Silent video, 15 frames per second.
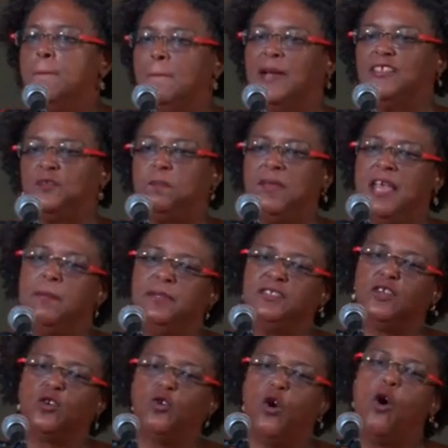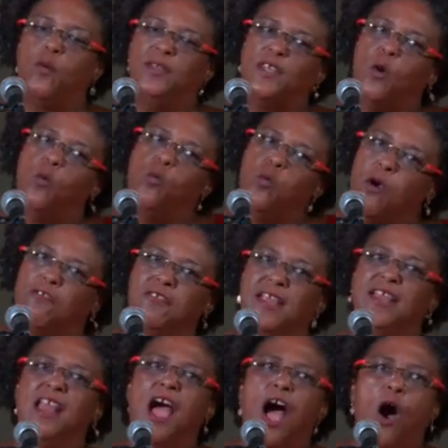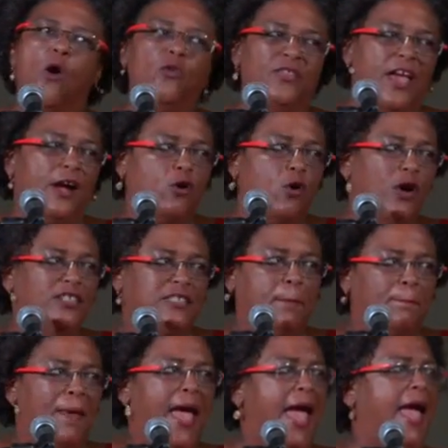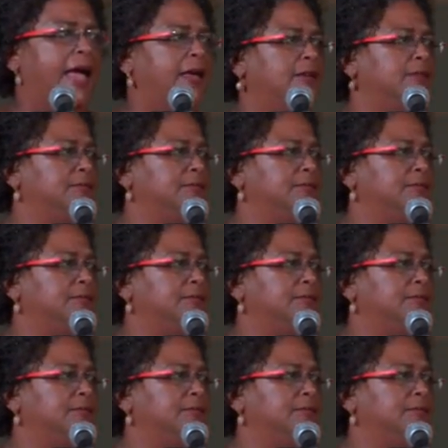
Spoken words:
must be able to go without worrying how they're going to pay.